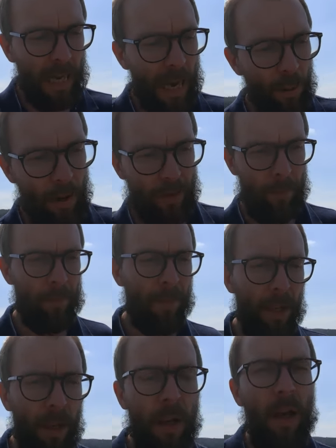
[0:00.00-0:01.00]
However,
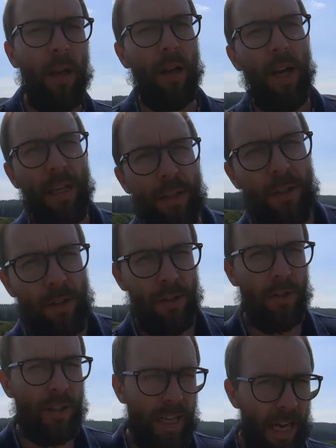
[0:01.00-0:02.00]
like a
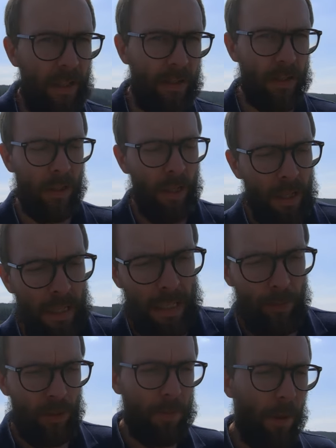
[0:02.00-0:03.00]
good guest,
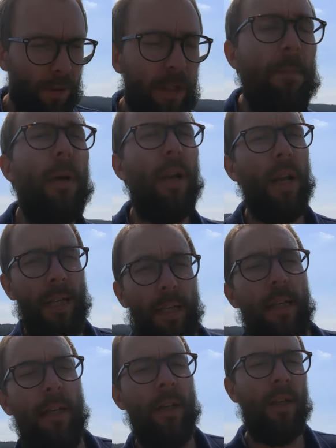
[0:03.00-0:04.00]
he responded
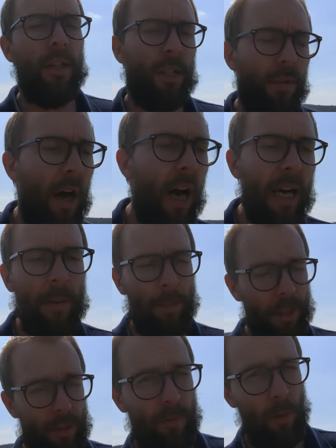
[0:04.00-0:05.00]
politely to the
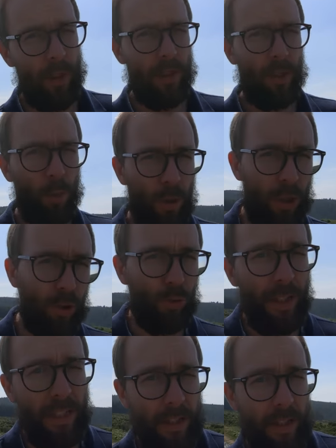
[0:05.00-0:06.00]
high-pitched voice which
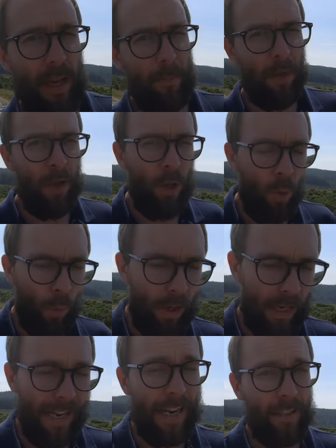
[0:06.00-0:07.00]
greeted them
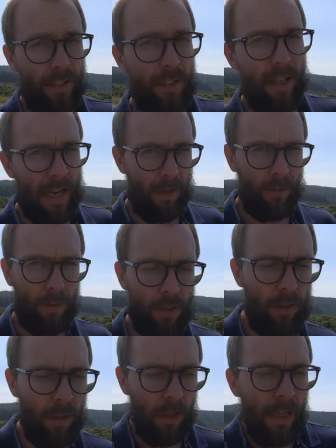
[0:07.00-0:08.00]
when they entered the
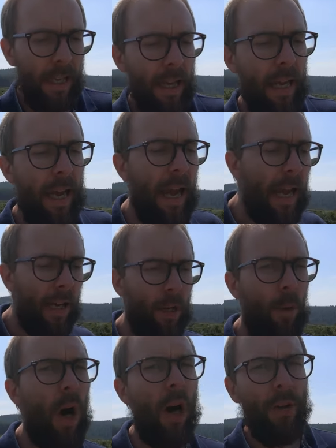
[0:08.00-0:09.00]
house.
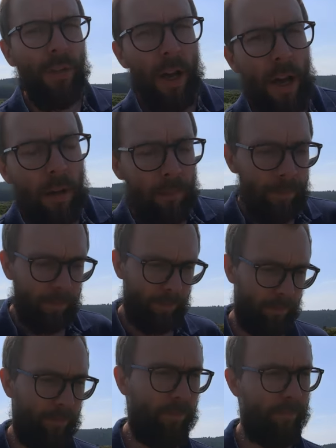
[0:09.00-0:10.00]
"Hello, Arthur."
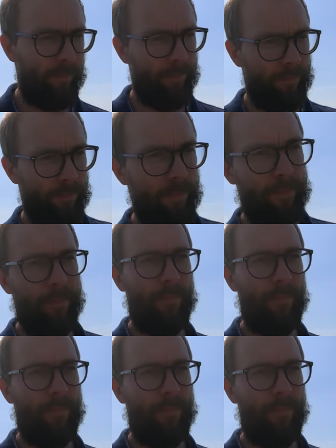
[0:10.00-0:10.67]
To which